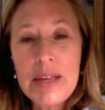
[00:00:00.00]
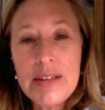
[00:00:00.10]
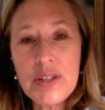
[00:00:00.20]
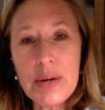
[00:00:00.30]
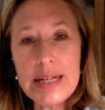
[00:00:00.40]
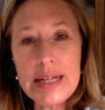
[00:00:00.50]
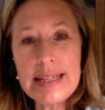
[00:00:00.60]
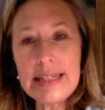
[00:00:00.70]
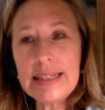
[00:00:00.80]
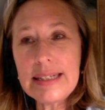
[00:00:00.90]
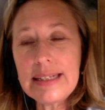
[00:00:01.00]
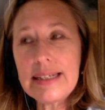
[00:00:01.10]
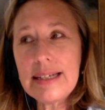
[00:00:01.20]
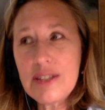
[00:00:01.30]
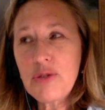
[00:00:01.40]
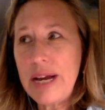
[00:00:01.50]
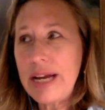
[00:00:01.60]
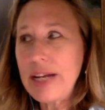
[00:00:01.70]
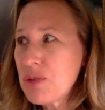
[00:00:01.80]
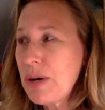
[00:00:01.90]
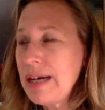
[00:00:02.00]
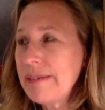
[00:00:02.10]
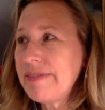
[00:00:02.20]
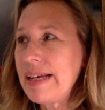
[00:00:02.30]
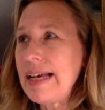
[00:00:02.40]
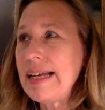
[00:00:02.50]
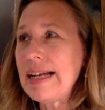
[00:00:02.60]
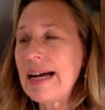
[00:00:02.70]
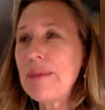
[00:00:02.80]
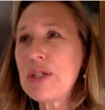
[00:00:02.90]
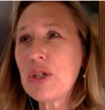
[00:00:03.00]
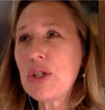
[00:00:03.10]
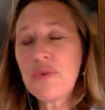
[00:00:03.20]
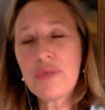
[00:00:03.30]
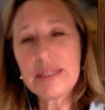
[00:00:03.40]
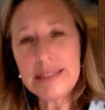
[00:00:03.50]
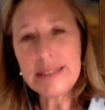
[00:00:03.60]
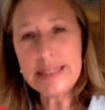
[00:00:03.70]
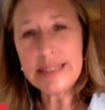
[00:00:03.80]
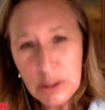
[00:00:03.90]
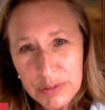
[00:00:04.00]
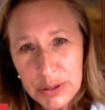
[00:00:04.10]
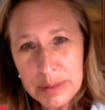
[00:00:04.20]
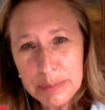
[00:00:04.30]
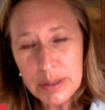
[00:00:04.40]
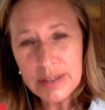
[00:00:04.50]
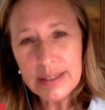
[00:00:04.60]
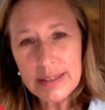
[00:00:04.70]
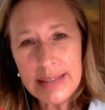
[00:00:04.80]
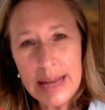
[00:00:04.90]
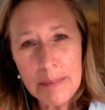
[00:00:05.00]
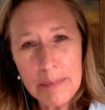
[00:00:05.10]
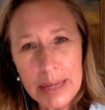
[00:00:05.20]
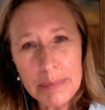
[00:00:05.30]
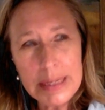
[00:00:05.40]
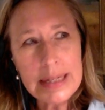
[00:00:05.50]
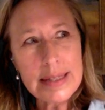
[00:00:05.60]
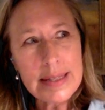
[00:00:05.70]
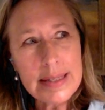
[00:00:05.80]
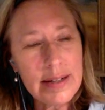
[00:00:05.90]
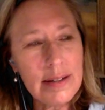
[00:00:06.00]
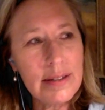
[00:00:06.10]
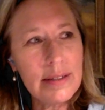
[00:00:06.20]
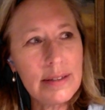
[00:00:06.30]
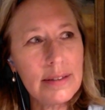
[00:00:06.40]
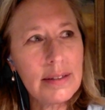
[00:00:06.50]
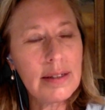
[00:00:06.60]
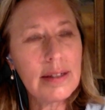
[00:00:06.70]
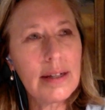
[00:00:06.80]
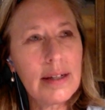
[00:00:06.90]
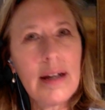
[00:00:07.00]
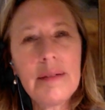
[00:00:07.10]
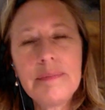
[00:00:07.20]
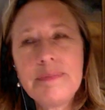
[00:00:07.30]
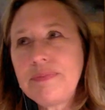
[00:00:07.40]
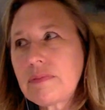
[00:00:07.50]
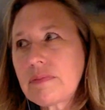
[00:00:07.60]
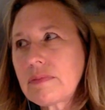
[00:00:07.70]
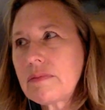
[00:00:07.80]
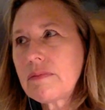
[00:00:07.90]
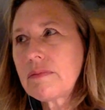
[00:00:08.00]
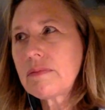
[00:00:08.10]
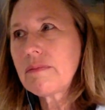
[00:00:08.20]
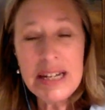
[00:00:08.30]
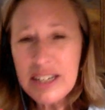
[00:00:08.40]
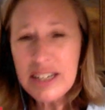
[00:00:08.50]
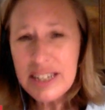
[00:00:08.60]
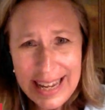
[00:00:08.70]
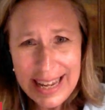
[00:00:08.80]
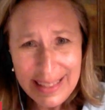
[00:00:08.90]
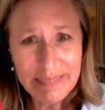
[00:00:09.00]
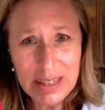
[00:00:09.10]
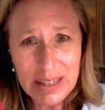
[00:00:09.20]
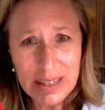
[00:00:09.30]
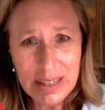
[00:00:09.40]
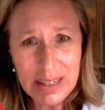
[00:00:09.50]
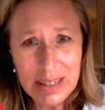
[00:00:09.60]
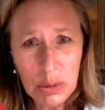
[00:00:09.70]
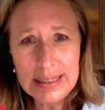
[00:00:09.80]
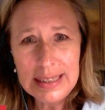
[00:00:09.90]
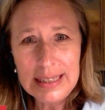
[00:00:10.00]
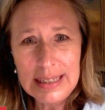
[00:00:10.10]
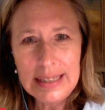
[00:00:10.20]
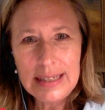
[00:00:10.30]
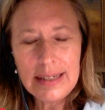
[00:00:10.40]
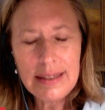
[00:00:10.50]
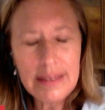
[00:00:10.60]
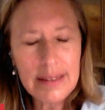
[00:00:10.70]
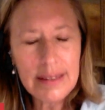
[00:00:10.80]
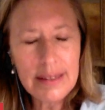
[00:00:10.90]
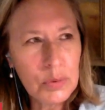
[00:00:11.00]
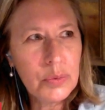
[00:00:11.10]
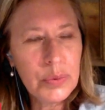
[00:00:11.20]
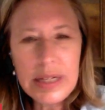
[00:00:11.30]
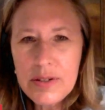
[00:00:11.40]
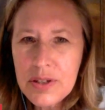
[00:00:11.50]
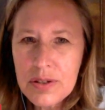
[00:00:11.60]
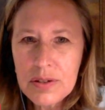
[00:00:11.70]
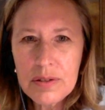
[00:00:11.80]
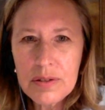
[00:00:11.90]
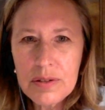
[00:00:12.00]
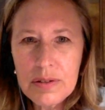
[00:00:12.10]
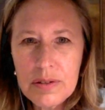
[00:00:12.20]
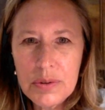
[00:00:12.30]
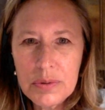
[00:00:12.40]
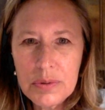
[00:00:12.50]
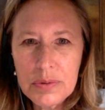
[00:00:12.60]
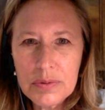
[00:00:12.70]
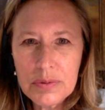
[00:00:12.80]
So I said, estranged wife. And I was told through the legal review of the book that might be considered, you might not take that very well. And I thought, well, what else do you